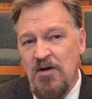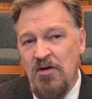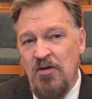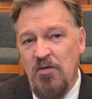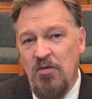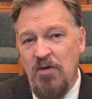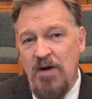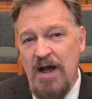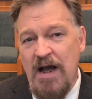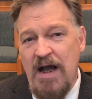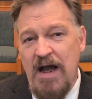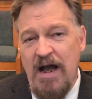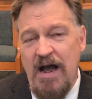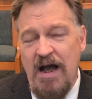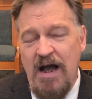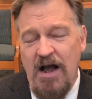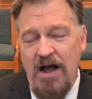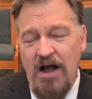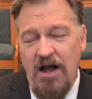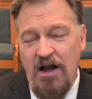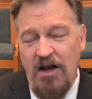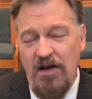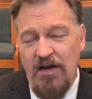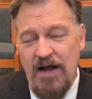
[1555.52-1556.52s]

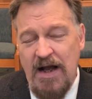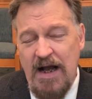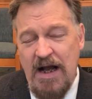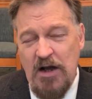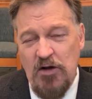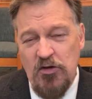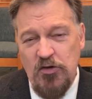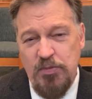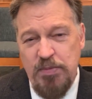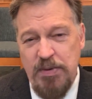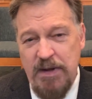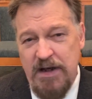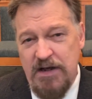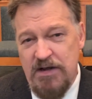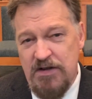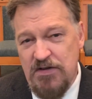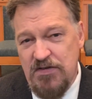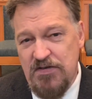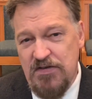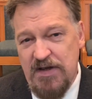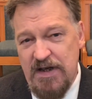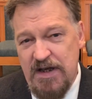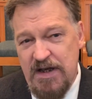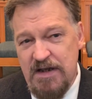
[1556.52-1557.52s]
"Well," the house painter
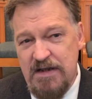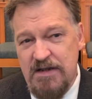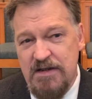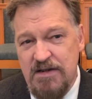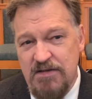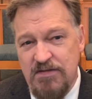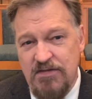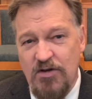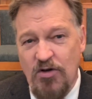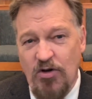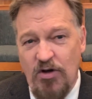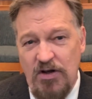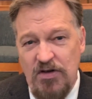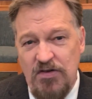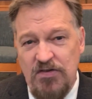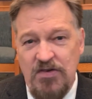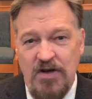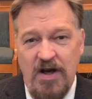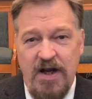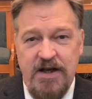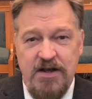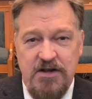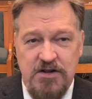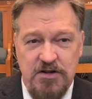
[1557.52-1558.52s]
said, "of course
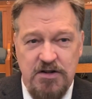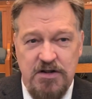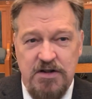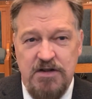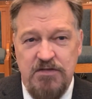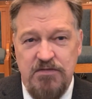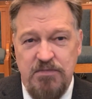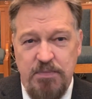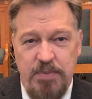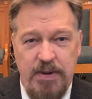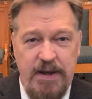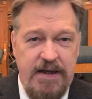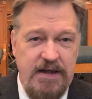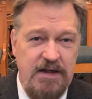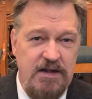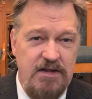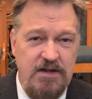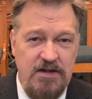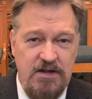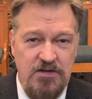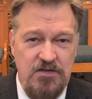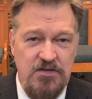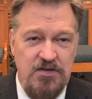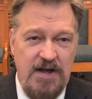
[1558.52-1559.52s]
I could have painted
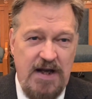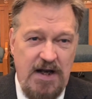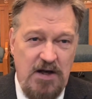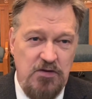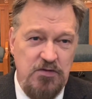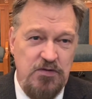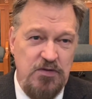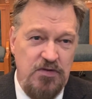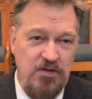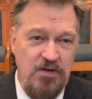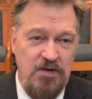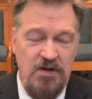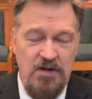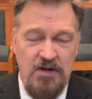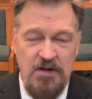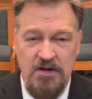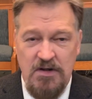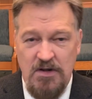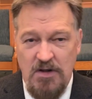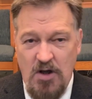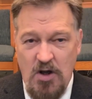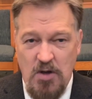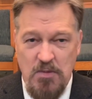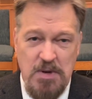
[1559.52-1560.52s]
this house
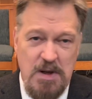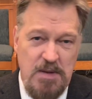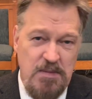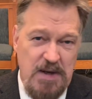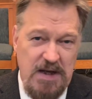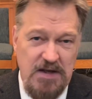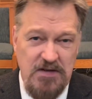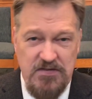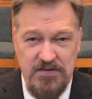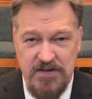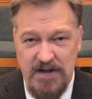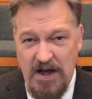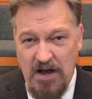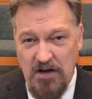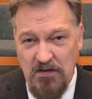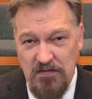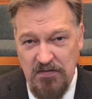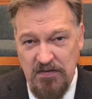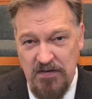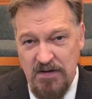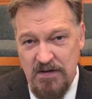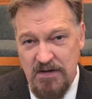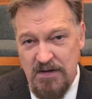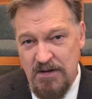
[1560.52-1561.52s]
all by
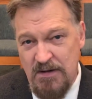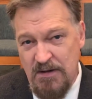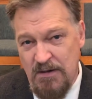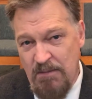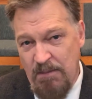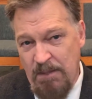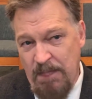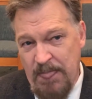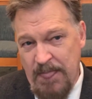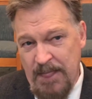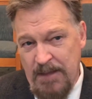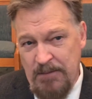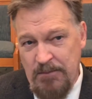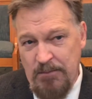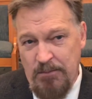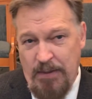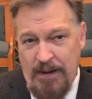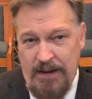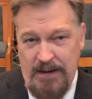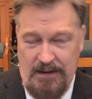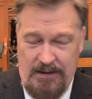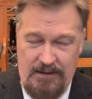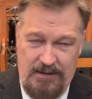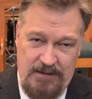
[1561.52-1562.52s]
myself, but